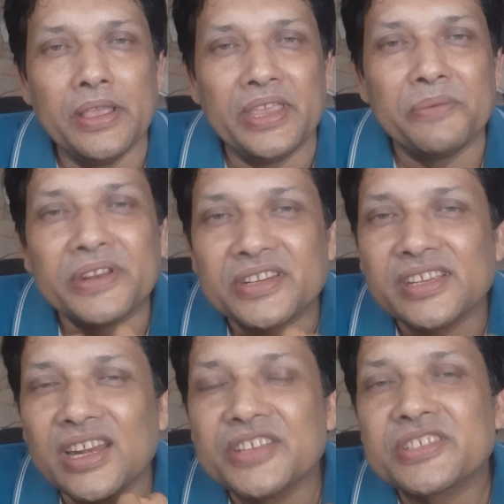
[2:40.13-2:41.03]
Even
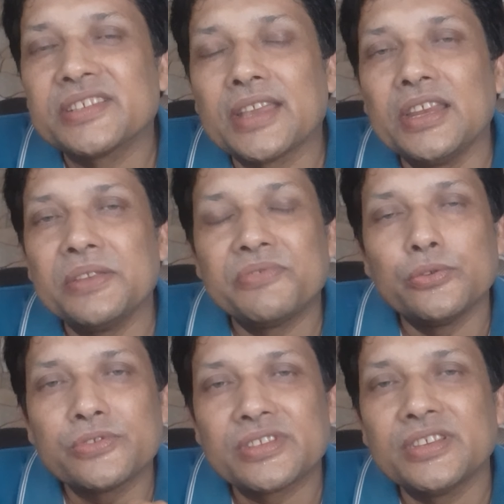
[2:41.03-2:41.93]
realistically, if
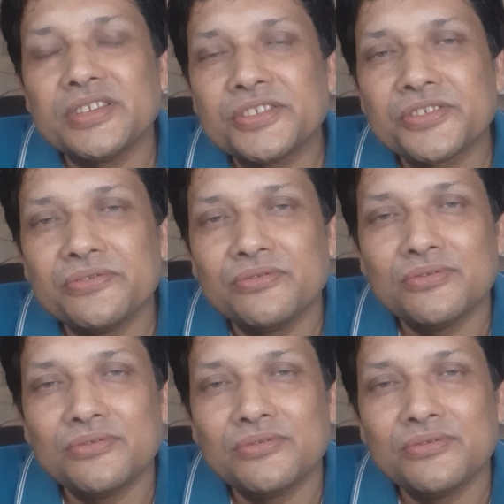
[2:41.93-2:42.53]
you see it,